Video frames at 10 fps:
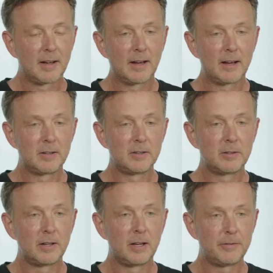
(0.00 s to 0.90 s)

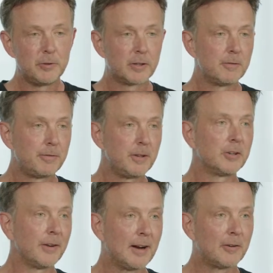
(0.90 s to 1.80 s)
and if you can
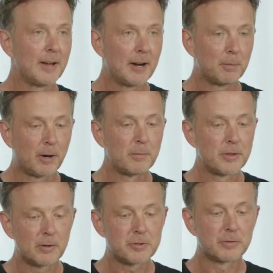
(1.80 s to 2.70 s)
figure out how to pump
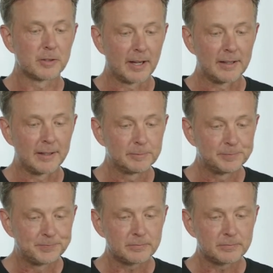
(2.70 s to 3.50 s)
those over Lightning,